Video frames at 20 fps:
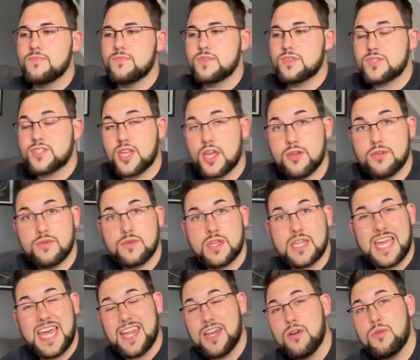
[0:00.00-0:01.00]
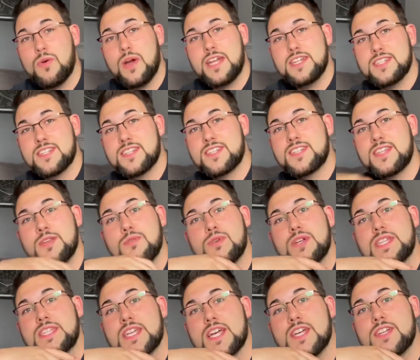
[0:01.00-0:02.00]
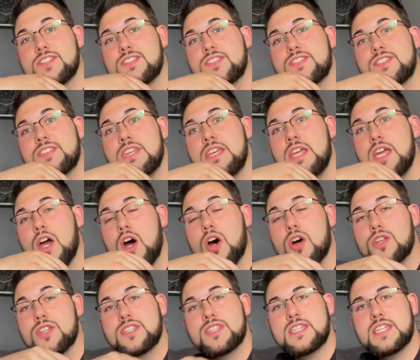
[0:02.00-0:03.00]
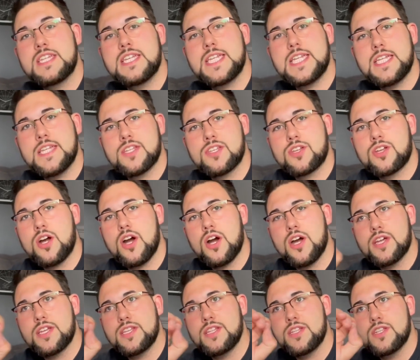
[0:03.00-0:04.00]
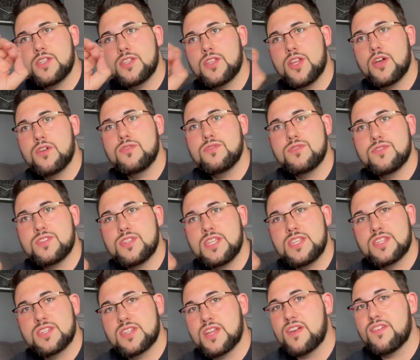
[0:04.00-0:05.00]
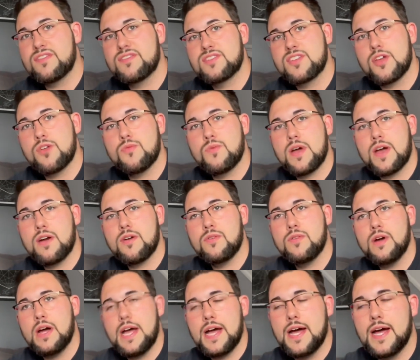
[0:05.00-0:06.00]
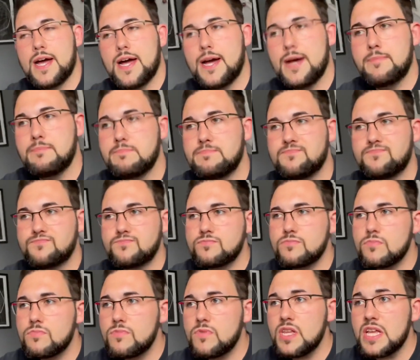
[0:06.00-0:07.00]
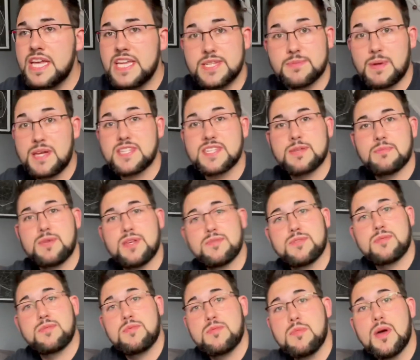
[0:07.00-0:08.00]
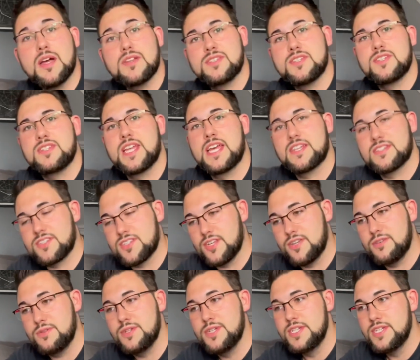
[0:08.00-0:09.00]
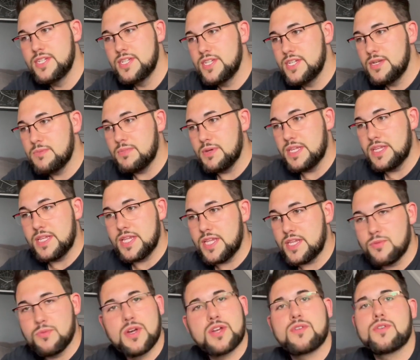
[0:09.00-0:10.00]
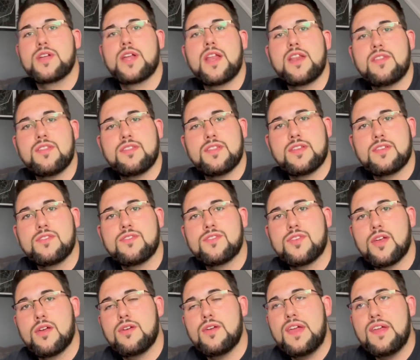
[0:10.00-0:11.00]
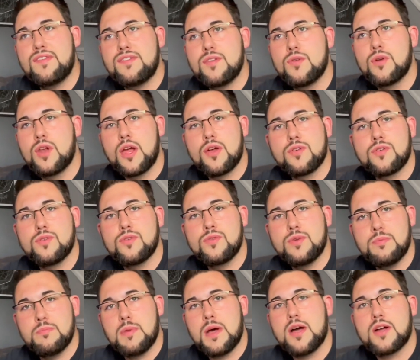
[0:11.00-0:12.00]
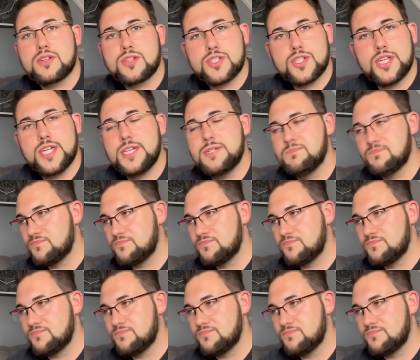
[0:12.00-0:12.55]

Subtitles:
So can't wait to see what he does. Honestly, the guy knows his stuff so well. He's basically BMW Master Tech, but he can work on anything. So if you're local in Berkshire,